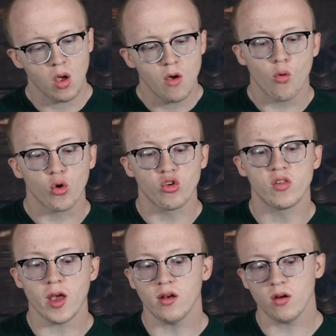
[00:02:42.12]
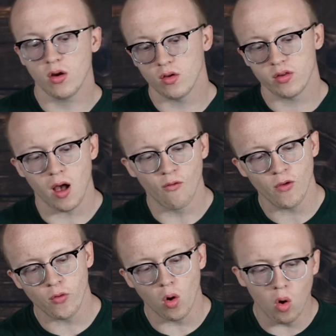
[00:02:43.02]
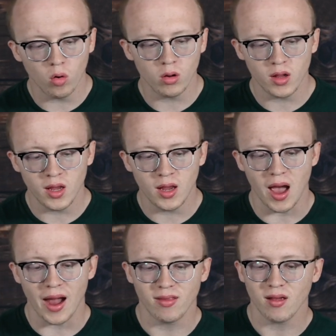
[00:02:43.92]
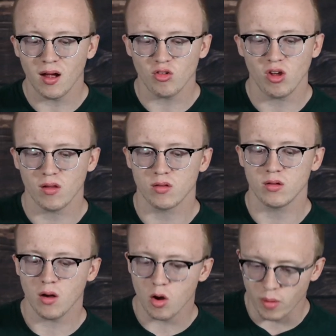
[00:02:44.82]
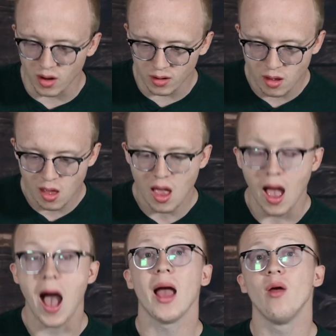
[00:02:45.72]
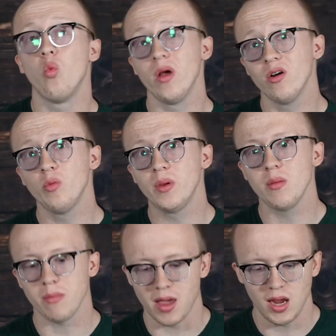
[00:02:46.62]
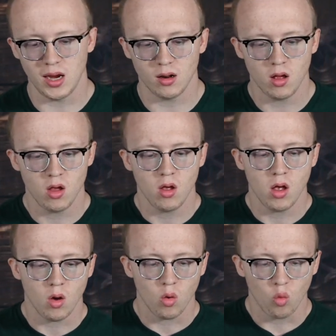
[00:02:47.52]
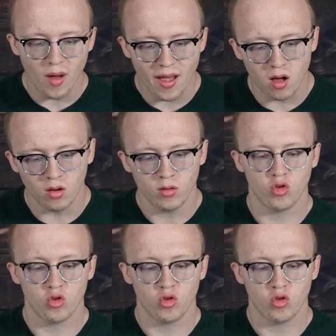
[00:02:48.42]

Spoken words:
For she said to herself, if only I touch his garment, I will be made well.